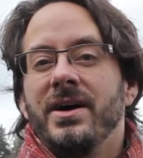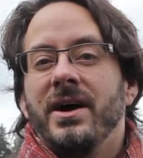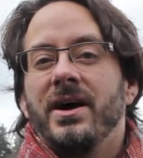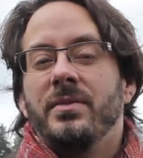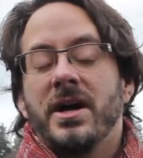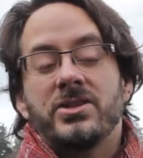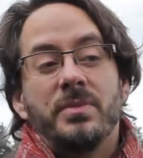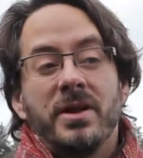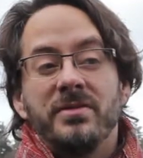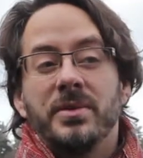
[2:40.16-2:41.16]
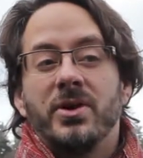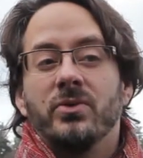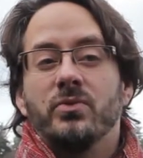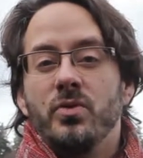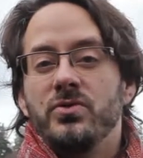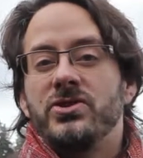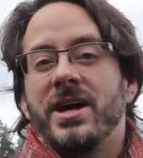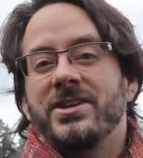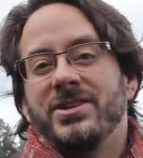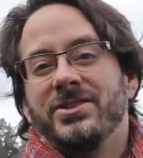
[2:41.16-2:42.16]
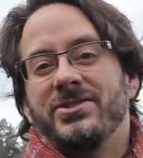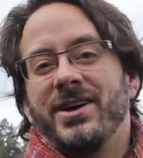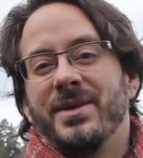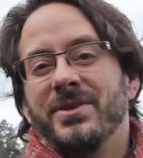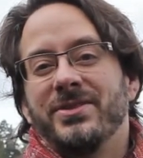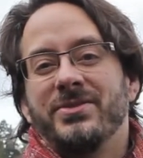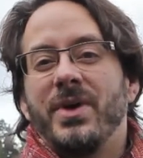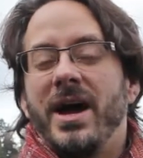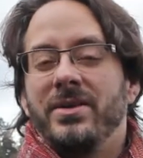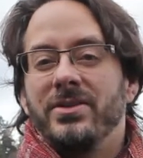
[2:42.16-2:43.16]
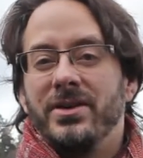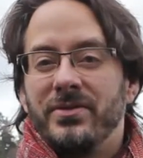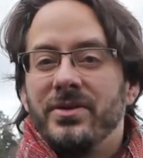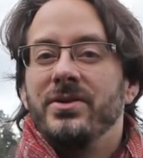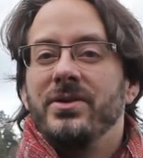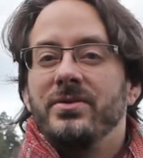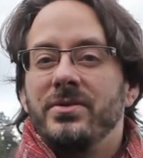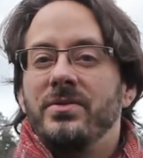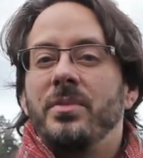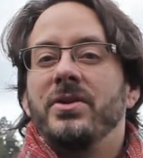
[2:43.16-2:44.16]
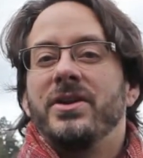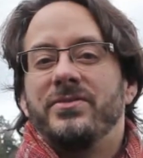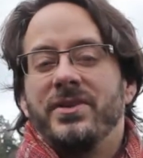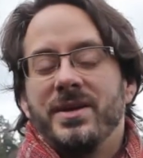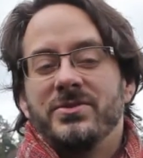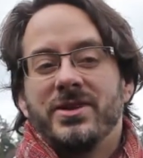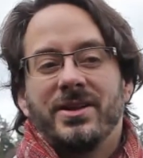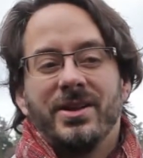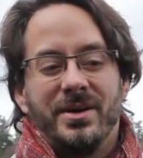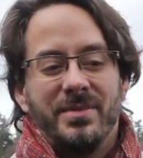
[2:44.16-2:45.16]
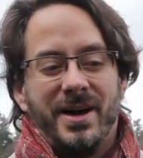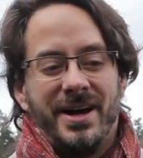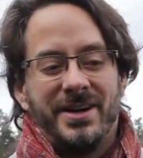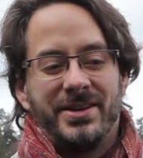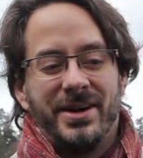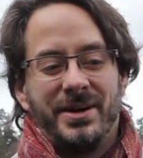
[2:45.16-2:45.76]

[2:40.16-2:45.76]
Actually, it might even be called Womb Shakti at the time. It had a number of different names, that club. And